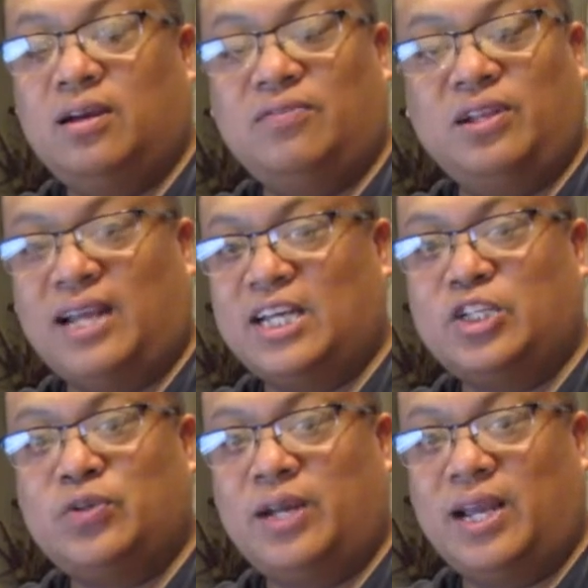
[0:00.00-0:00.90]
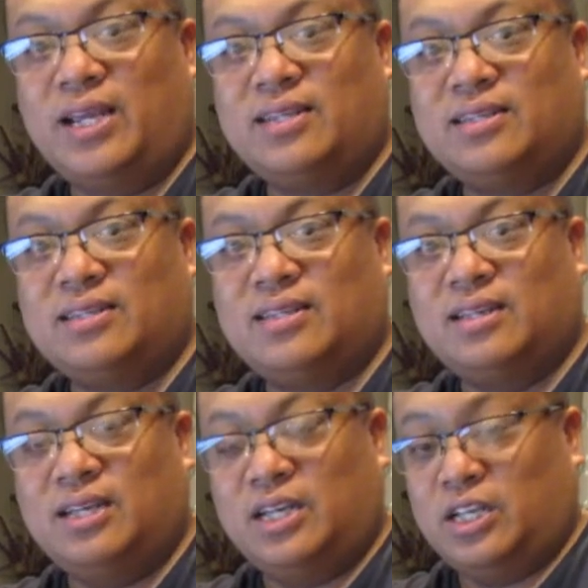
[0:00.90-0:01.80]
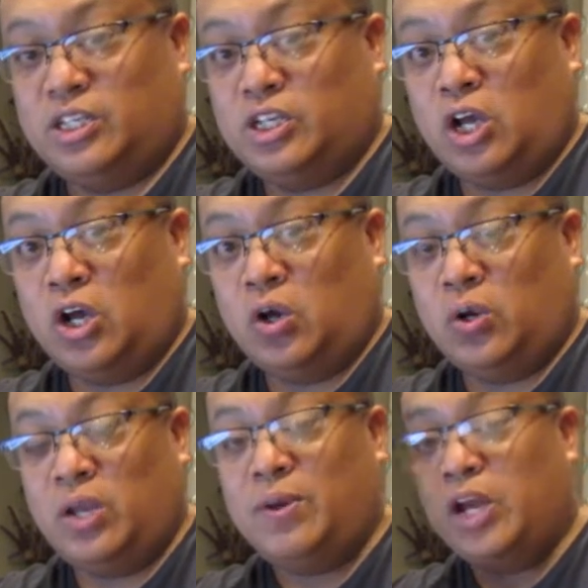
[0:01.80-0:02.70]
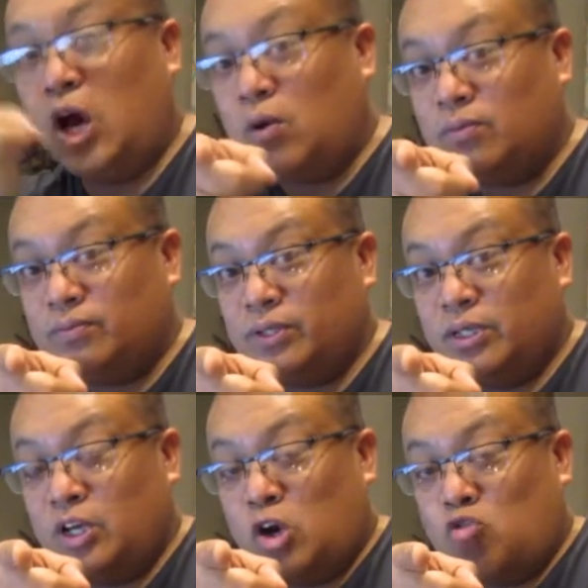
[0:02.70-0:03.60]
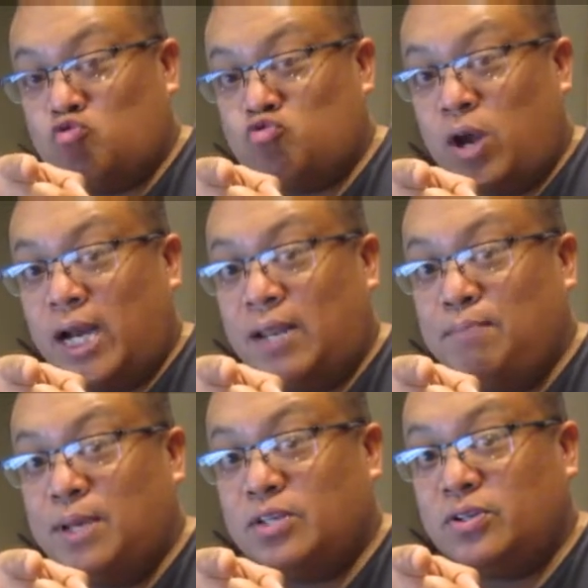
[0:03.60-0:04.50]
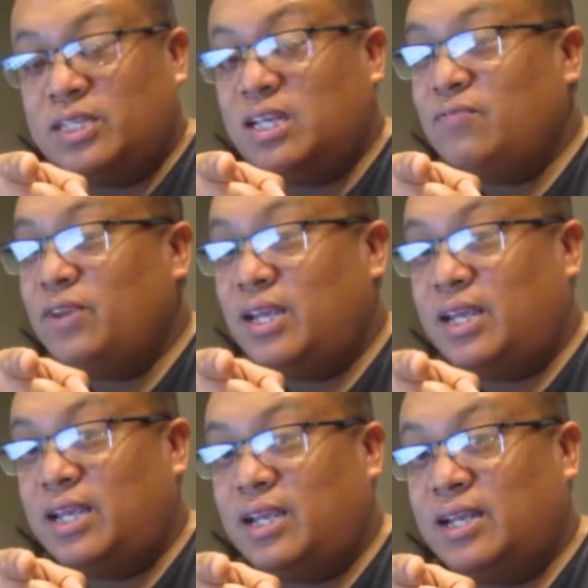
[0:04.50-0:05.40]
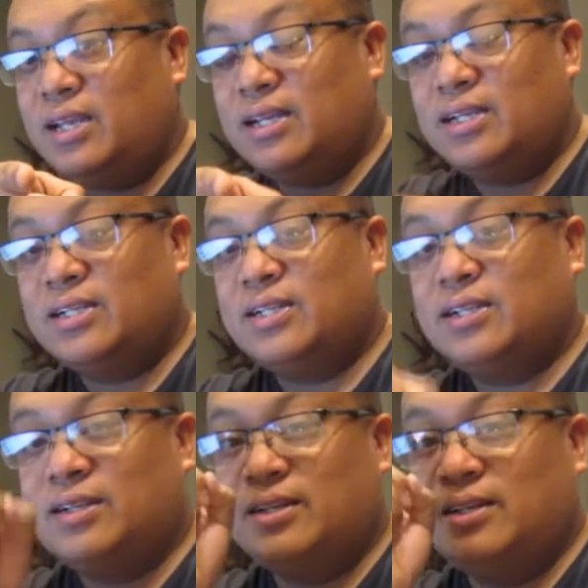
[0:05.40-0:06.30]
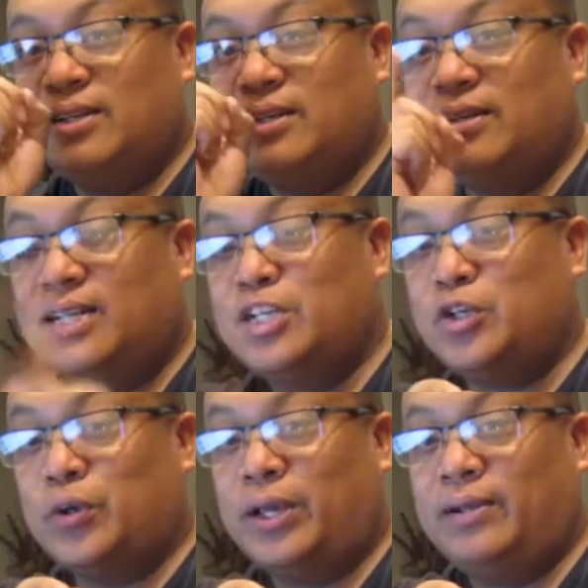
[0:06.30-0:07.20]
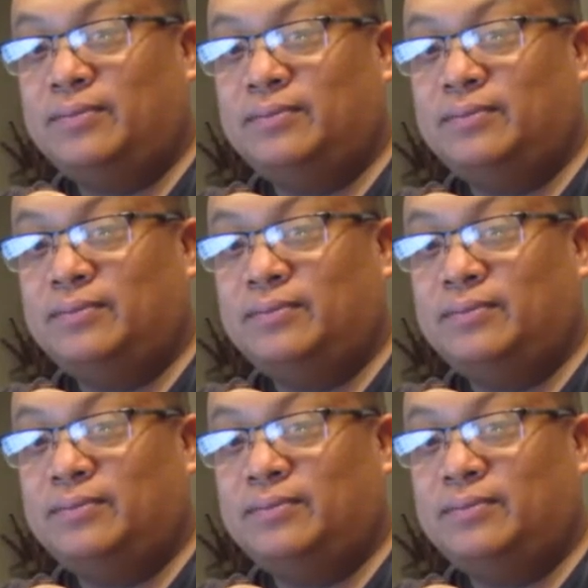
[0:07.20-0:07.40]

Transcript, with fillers: of the last three days. So here we go. Ronnie Bizzle T V. Enjoy.